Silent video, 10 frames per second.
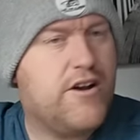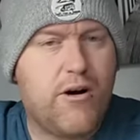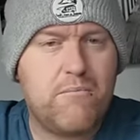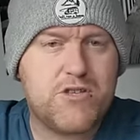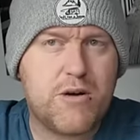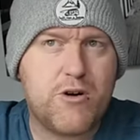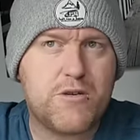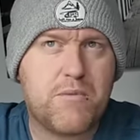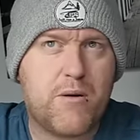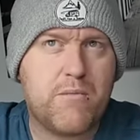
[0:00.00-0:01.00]
Not so
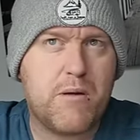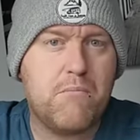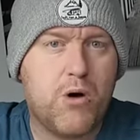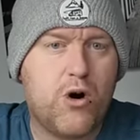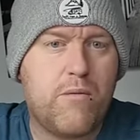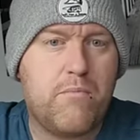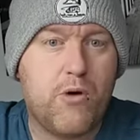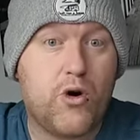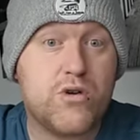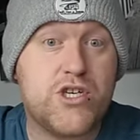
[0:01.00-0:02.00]
much, probably more,
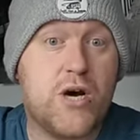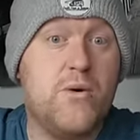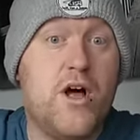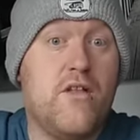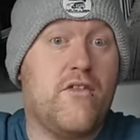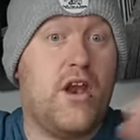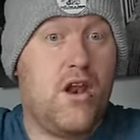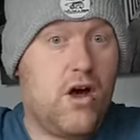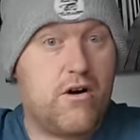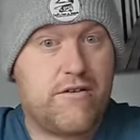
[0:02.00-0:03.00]
more so the
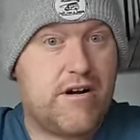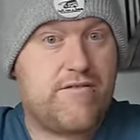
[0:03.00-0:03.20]
longer